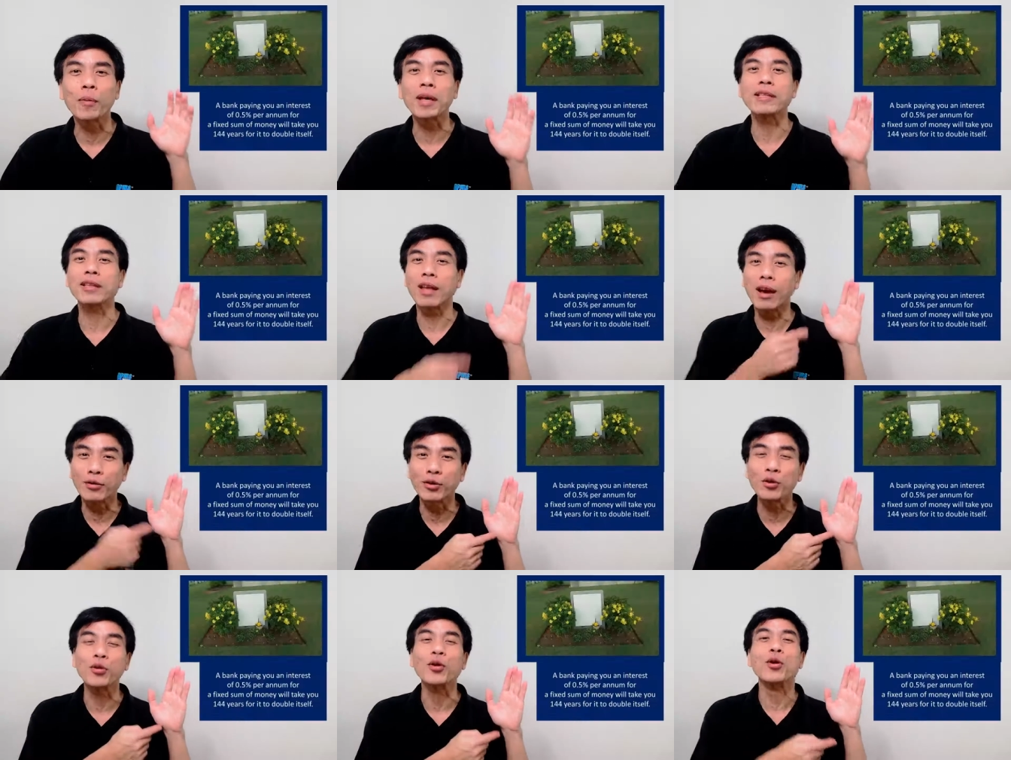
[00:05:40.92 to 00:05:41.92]
and tell
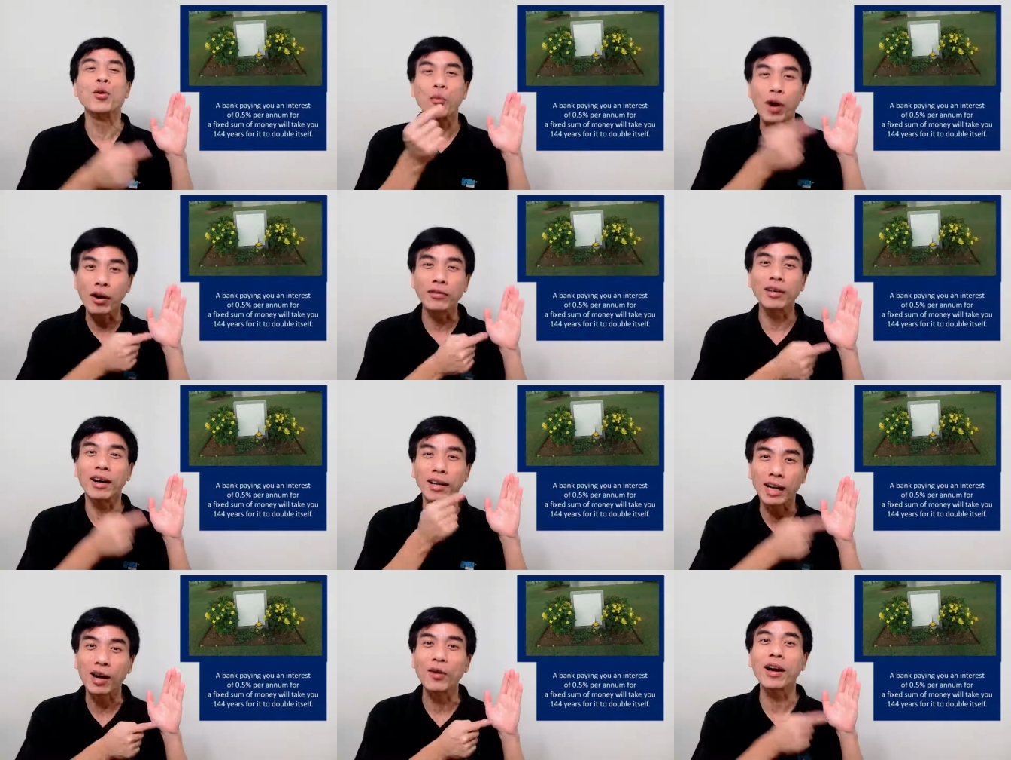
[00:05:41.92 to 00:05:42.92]
you, well, the
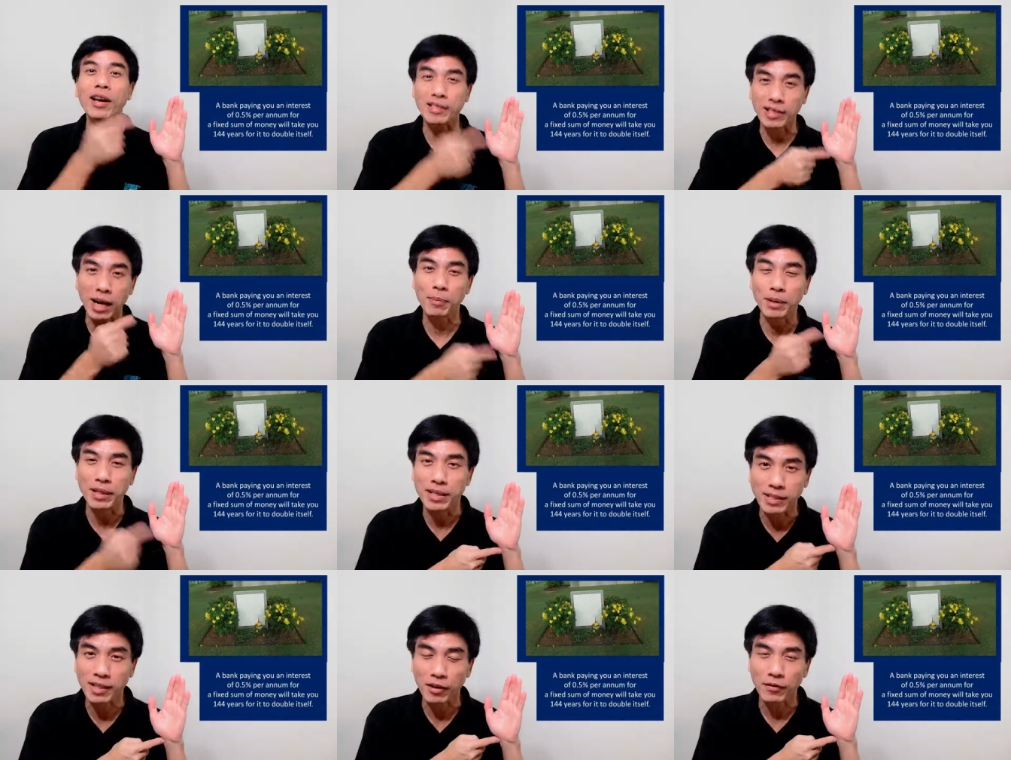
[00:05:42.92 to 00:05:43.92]
account has doubled
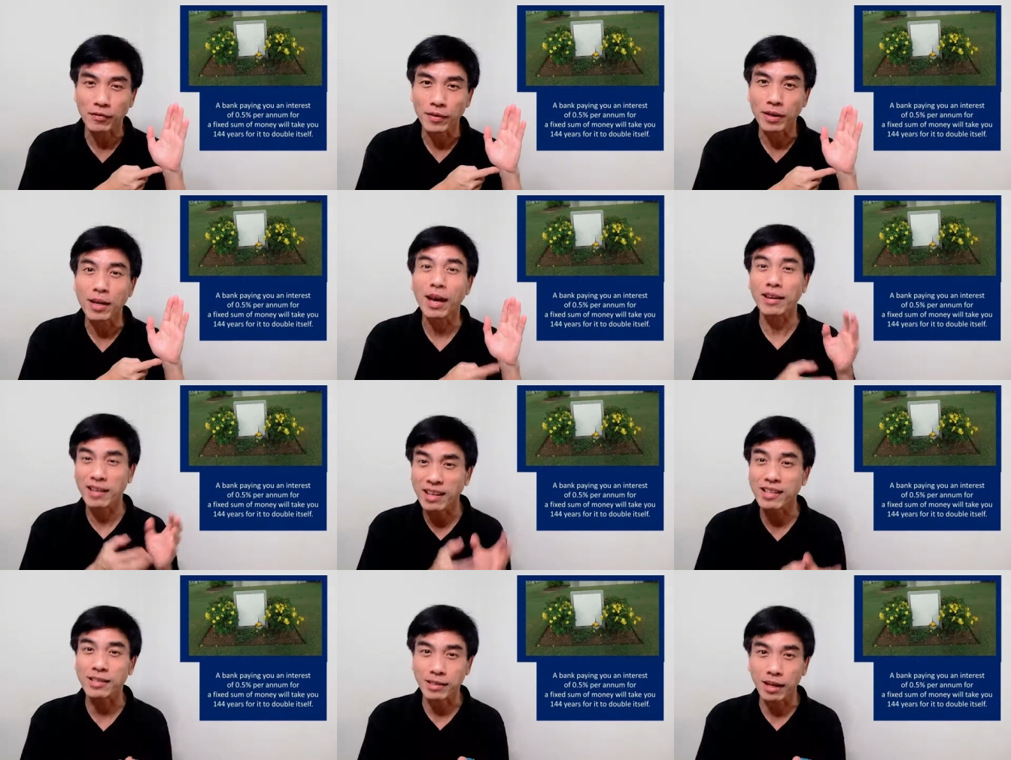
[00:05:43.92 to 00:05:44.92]
itself. And that
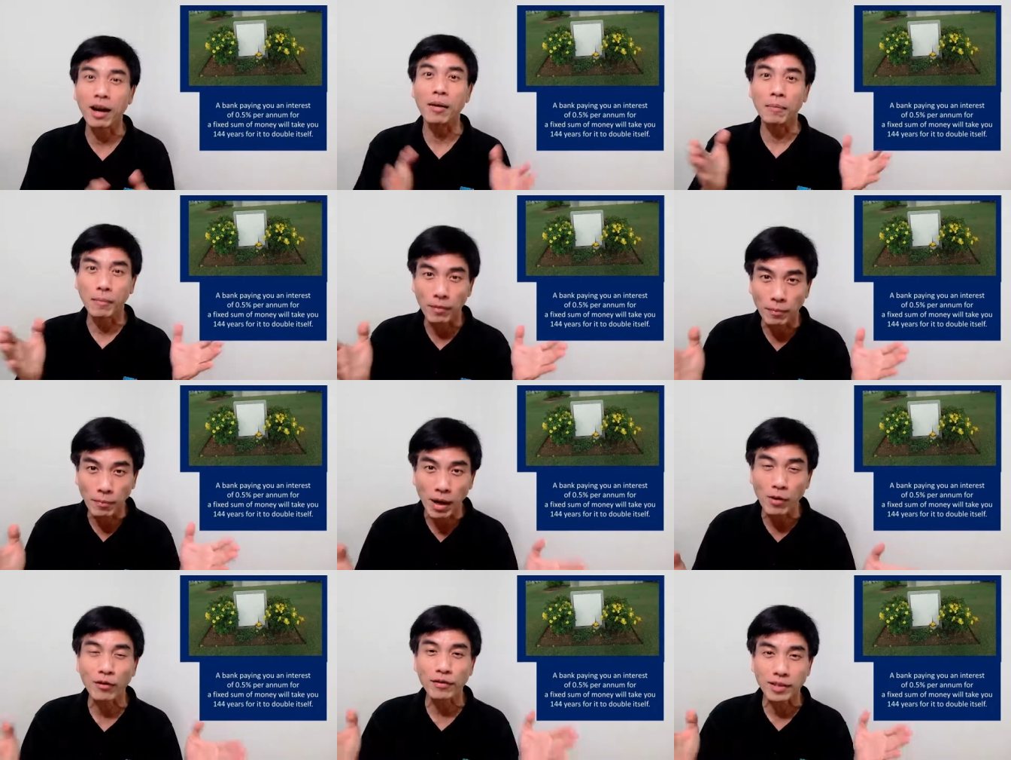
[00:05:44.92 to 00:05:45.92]
is the
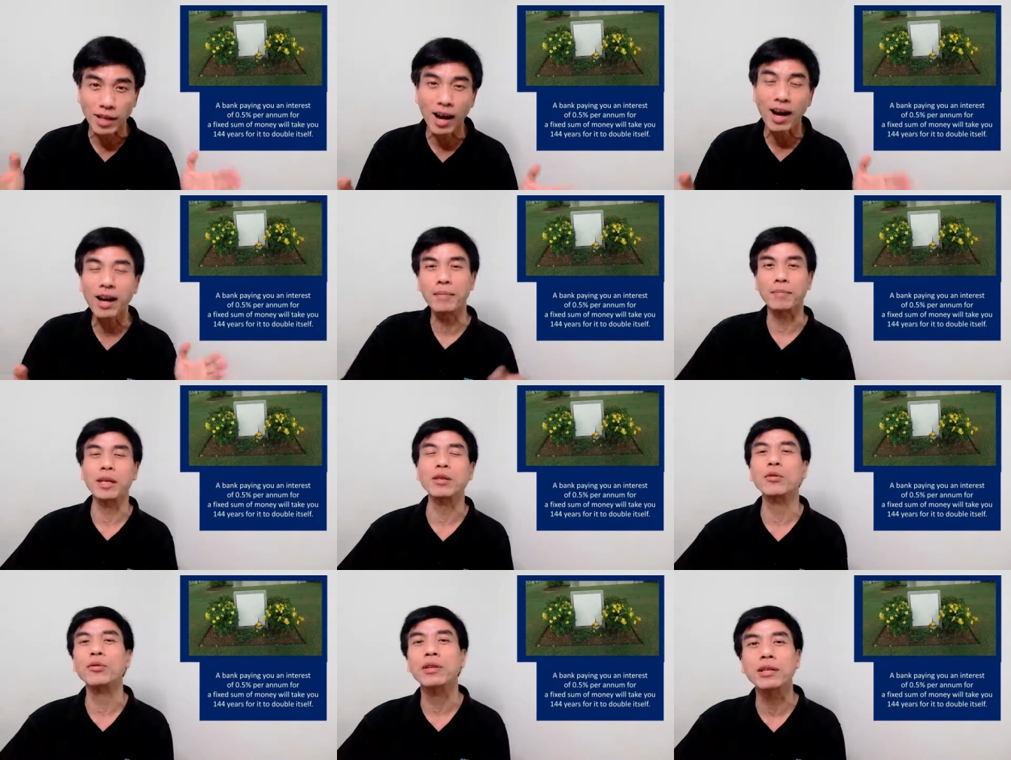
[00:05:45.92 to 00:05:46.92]
amount of time that
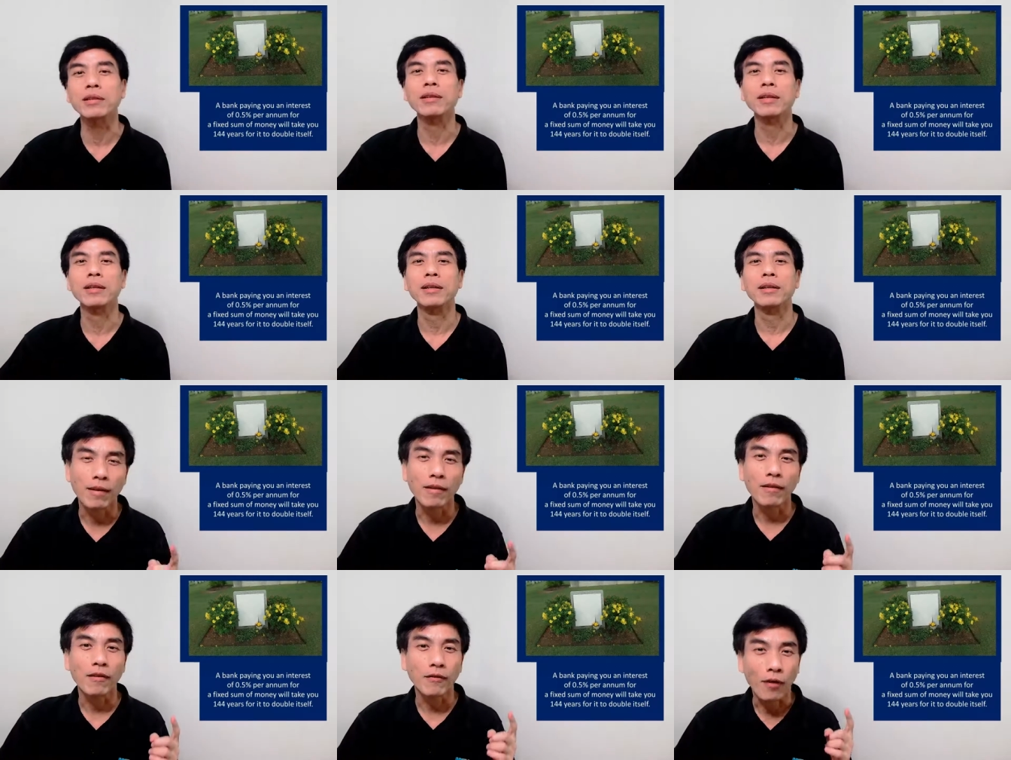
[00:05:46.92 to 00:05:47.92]
you need,
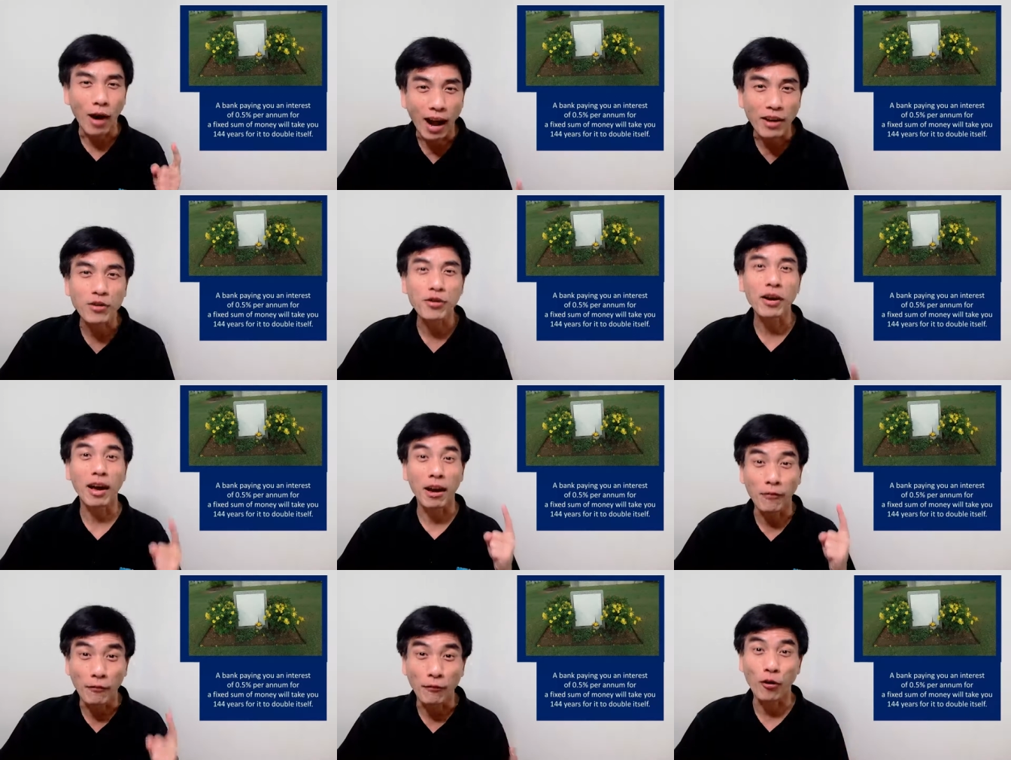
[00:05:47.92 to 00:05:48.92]

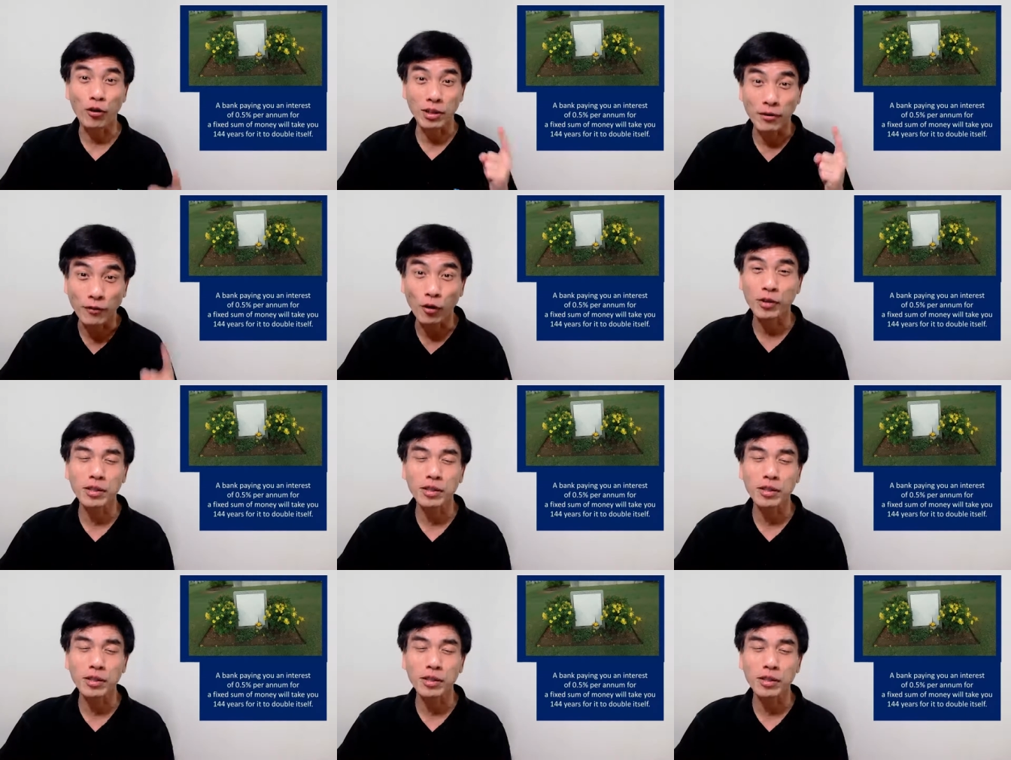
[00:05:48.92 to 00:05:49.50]
144